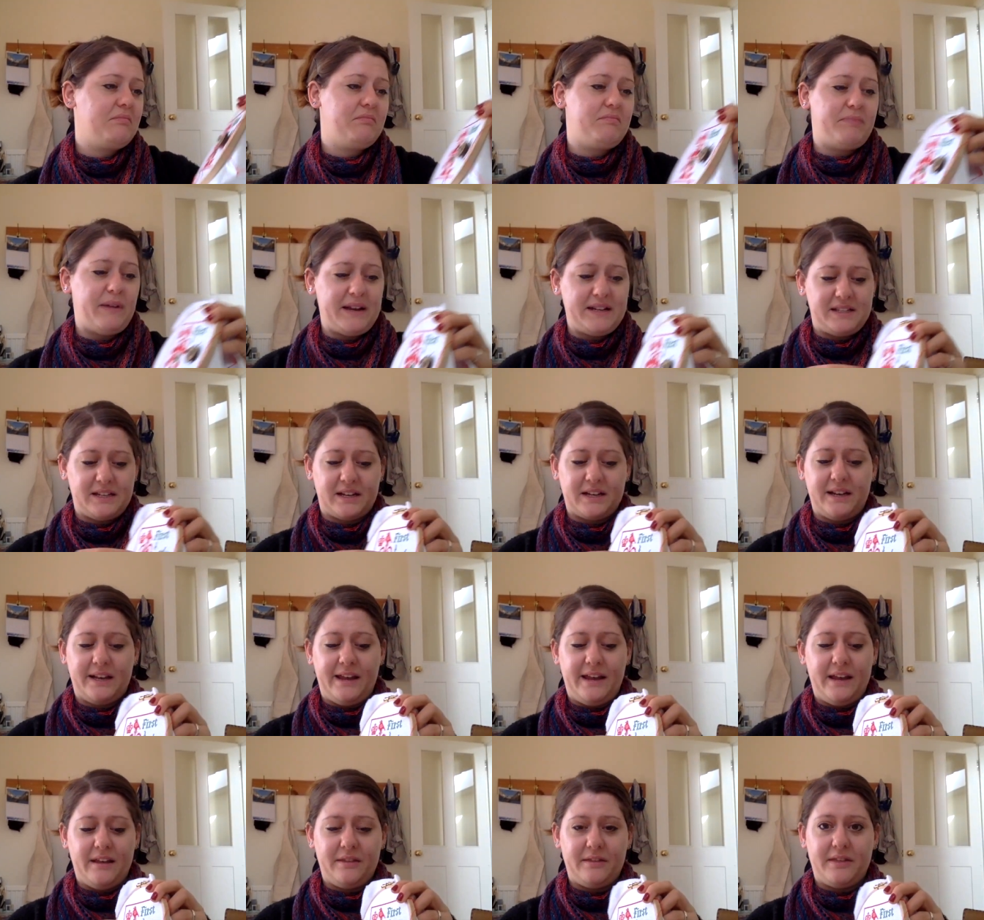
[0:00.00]

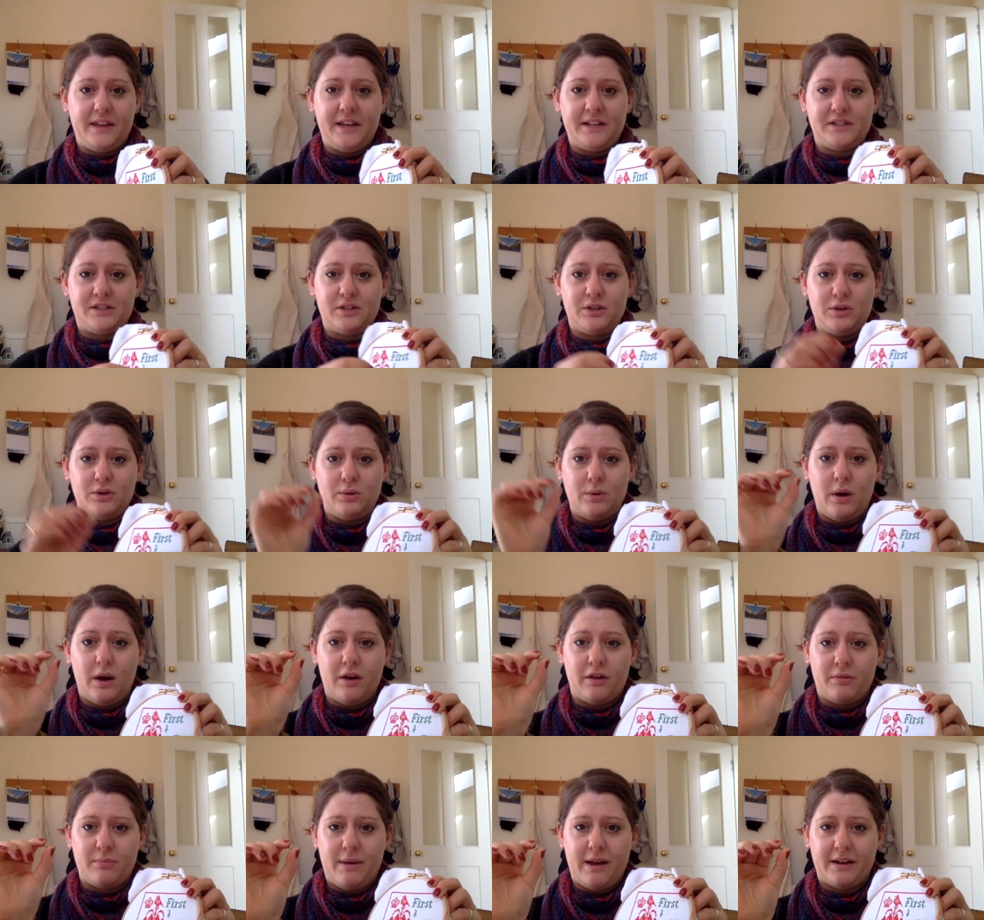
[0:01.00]
basically these two
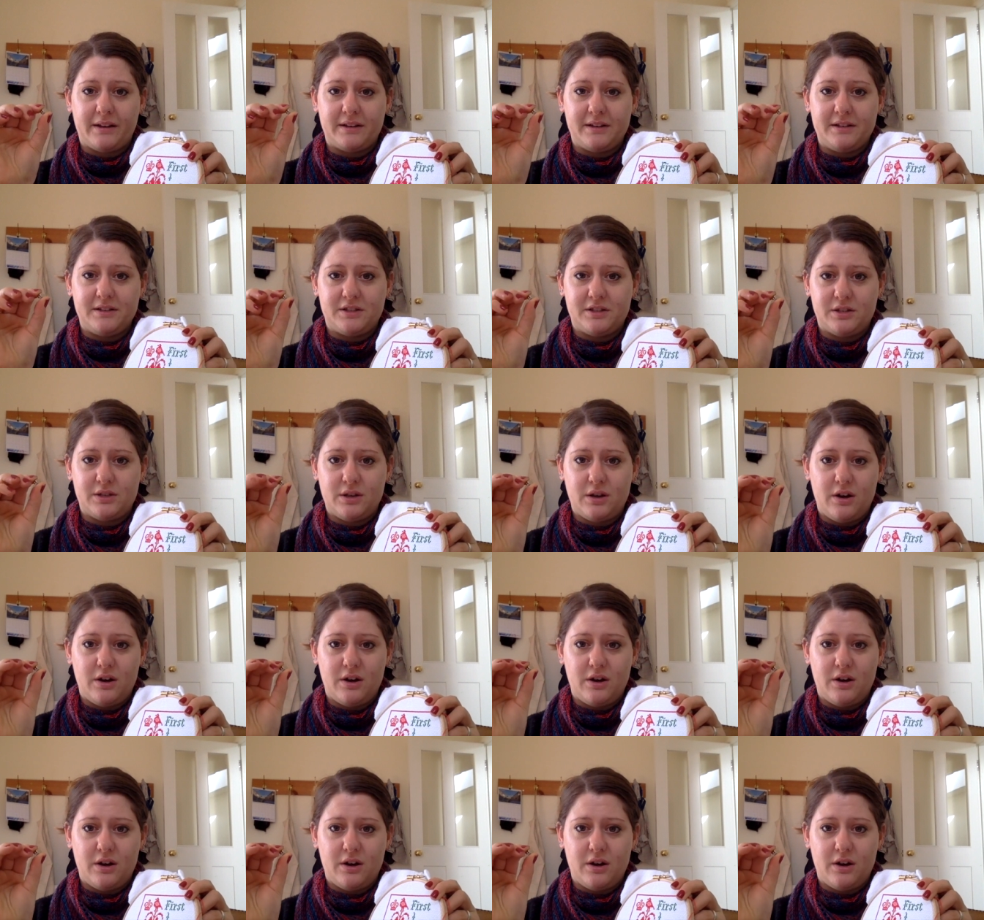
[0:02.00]
earth magnets